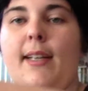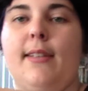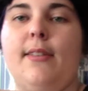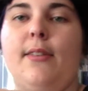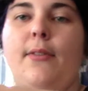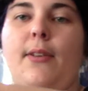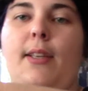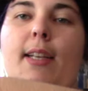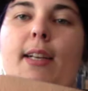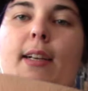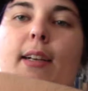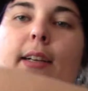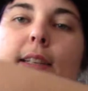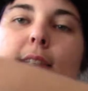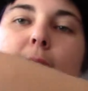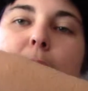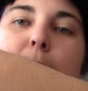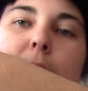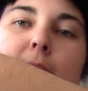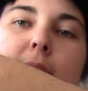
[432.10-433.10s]
So here
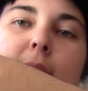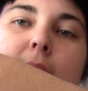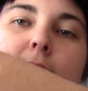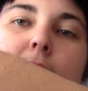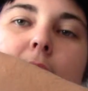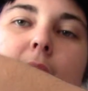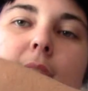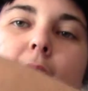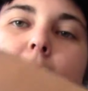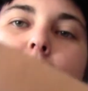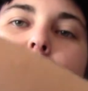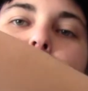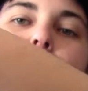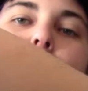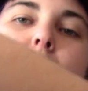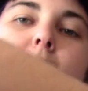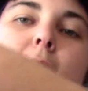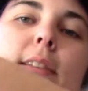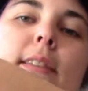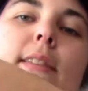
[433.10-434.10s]
is Biscotti and
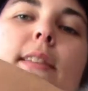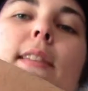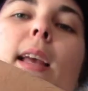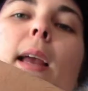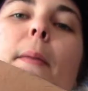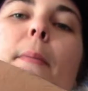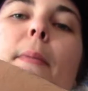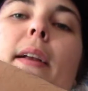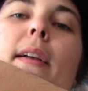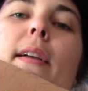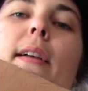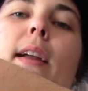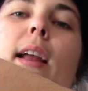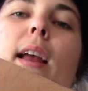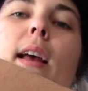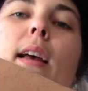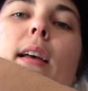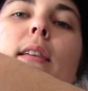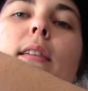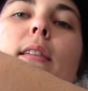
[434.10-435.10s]
there is
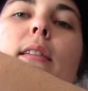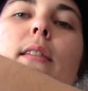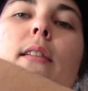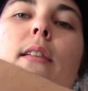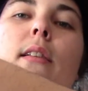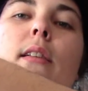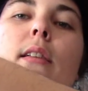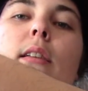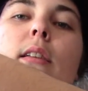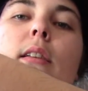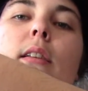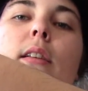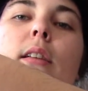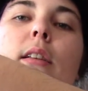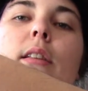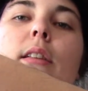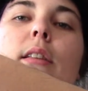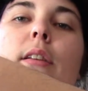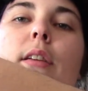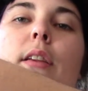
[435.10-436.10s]
Siberia.
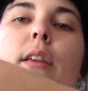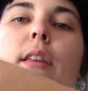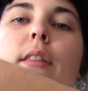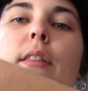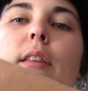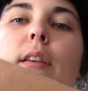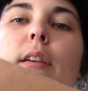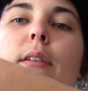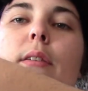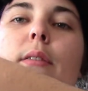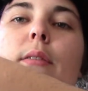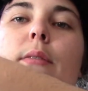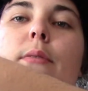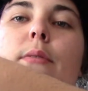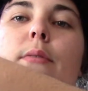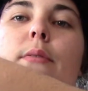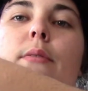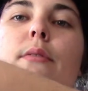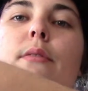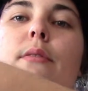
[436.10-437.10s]
Look at
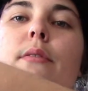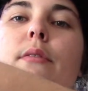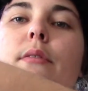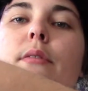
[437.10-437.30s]
those.